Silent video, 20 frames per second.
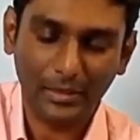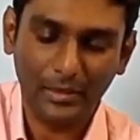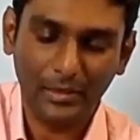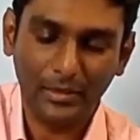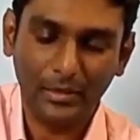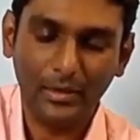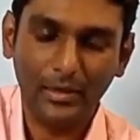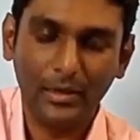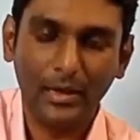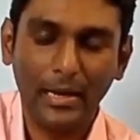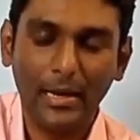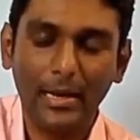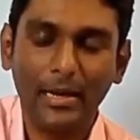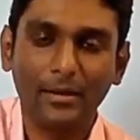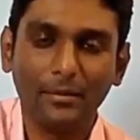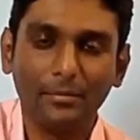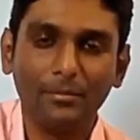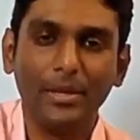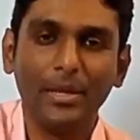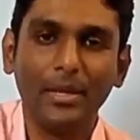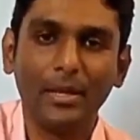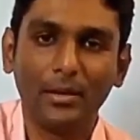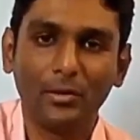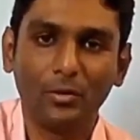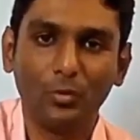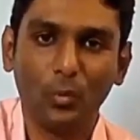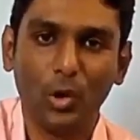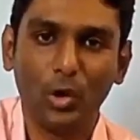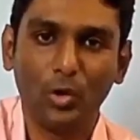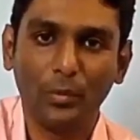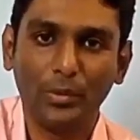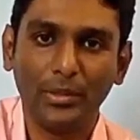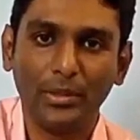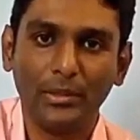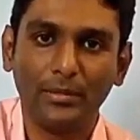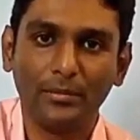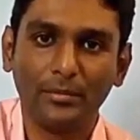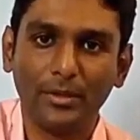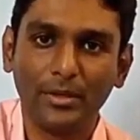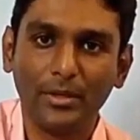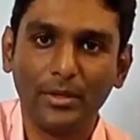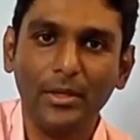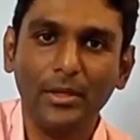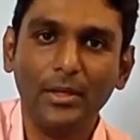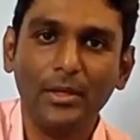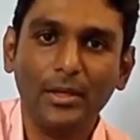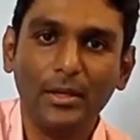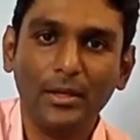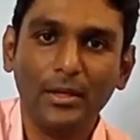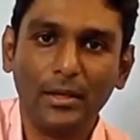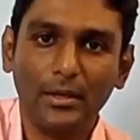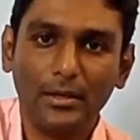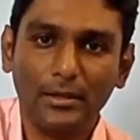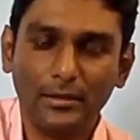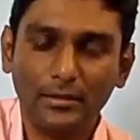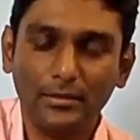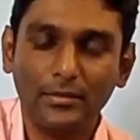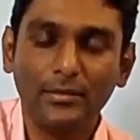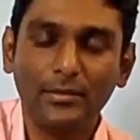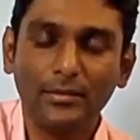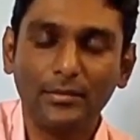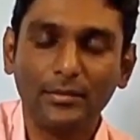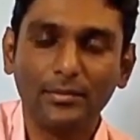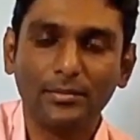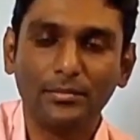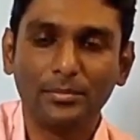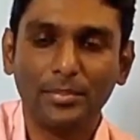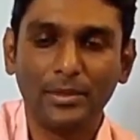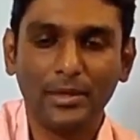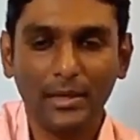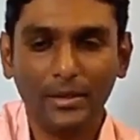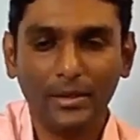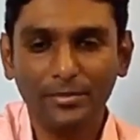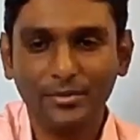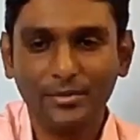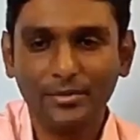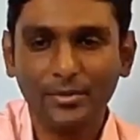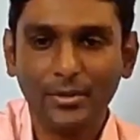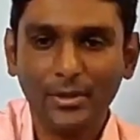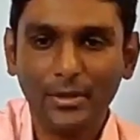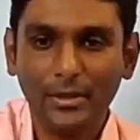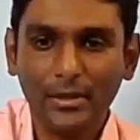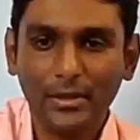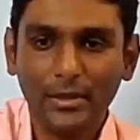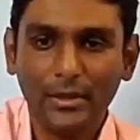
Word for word: uh, and being at war with them, right? This is perhaps